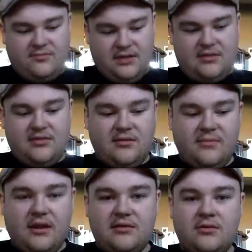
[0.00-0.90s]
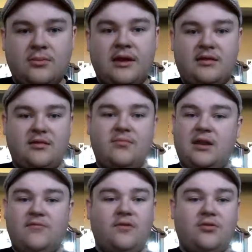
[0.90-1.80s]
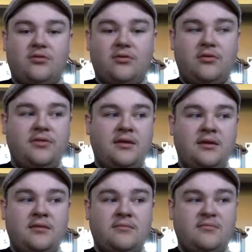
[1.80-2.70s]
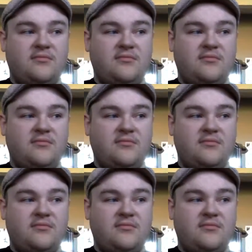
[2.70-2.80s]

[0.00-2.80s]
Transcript: and some that I don't like, some that I've watched the whole thing.